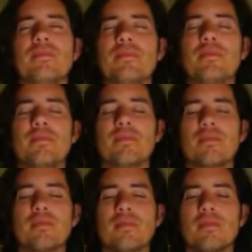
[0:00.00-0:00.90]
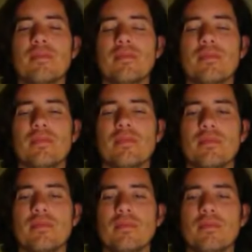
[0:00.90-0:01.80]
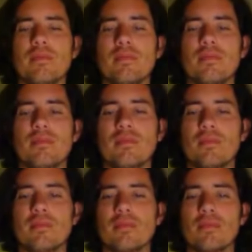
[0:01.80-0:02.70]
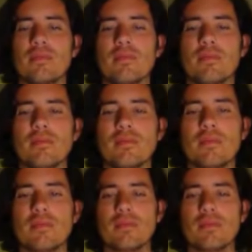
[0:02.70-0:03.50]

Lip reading: Nothing is said.